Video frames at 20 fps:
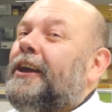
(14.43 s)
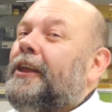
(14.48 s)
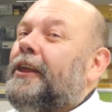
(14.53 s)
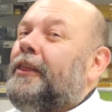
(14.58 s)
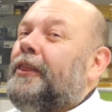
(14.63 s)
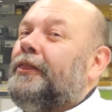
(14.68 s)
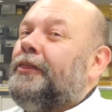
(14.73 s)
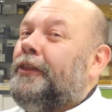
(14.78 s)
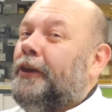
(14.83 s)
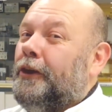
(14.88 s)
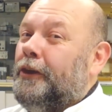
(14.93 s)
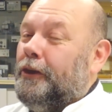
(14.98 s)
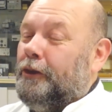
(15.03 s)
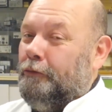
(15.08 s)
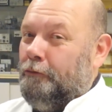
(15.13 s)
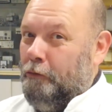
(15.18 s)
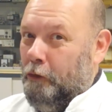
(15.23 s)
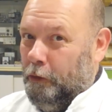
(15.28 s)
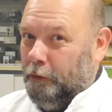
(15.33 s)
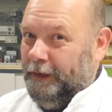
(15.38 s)
the
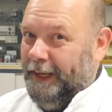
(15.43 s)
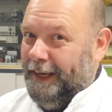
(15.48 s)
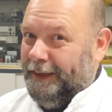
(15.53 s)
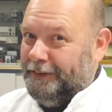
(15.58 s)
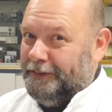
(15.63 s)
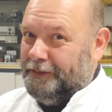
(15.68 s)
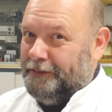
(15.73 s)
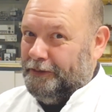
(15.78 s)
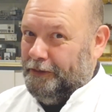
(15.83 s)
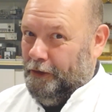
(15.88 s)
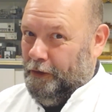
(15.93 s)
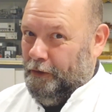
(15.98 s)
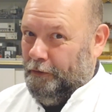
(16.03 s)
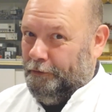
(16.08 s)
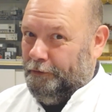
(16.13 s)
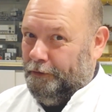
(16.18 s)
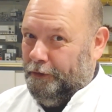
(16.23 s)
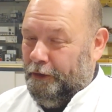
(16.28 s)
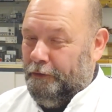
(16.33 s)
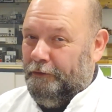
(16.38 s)
Rolex
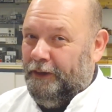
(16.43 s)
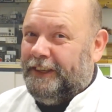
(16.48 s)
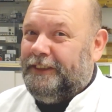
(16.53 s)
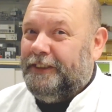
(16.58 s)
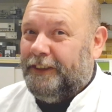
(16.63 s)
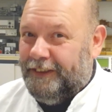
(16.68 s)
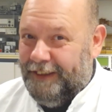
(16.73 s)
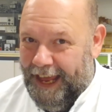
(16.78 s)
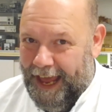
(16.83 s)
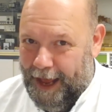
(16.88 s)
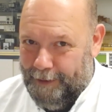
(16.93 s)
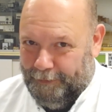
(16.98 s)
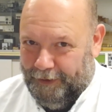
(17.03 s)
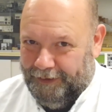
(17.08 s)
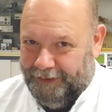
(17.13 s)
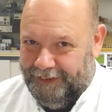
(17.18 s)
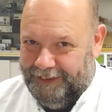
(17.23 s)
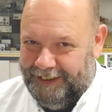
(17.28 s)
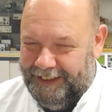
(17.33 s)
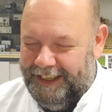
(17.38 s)
of Richard
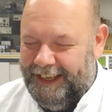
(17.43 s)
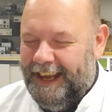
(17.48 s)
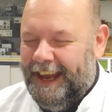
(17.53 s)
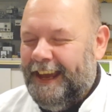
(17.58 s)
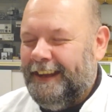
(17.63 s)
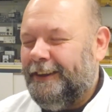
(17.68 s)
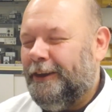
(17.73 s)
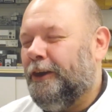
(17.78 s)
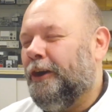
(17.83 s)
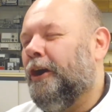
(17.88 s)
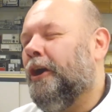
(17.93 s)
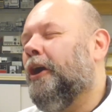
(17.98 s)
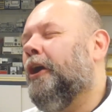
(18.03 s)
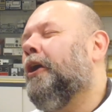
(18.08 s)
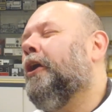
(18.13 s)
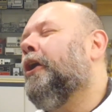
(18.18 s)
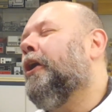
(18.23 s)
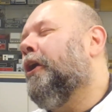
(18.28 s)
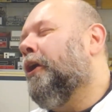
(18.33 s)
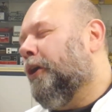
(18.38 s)
Hammond. He had a
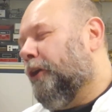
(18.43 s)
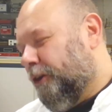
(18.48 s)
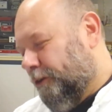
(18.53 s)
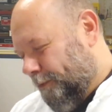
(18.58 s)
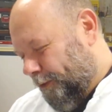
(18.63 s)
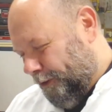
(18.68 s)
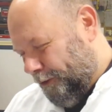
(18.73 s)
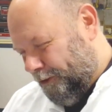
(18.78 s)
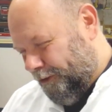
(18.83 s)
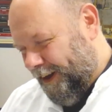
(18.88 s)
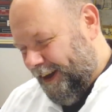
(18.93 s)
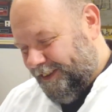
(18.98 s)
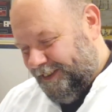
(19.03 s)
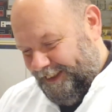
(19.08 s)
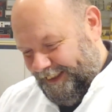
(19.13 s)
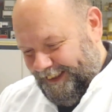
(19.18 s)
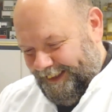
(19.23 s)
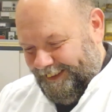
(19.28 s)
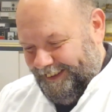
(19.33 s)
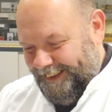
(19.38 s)
horrible crash in
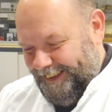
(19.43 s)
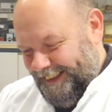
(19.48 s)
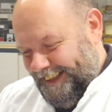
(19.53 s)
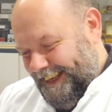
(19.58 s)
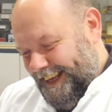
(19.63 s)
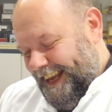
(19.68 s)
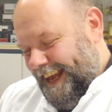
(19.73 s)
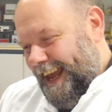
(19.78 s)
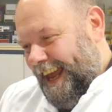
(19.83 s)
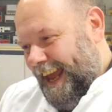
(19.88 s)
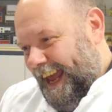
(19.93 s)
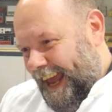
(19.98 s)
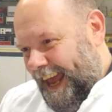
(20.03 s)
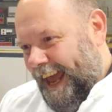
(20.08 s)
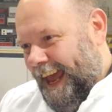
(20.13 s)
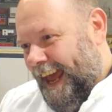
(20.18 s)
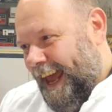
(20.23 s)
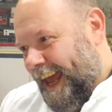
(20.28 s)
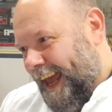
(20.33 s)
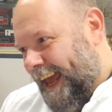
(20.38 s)
it,
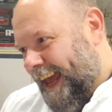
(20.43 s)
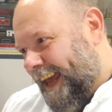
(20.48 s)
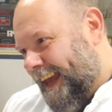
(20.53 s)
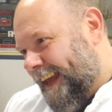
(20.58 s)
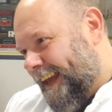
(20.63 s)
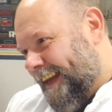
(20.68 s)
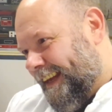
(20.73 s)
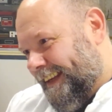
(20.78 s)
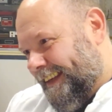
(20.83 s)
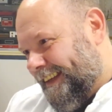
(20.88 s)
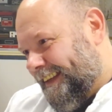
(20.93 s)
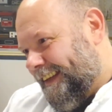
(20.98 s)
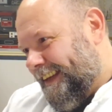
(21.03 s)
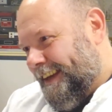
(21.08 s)
and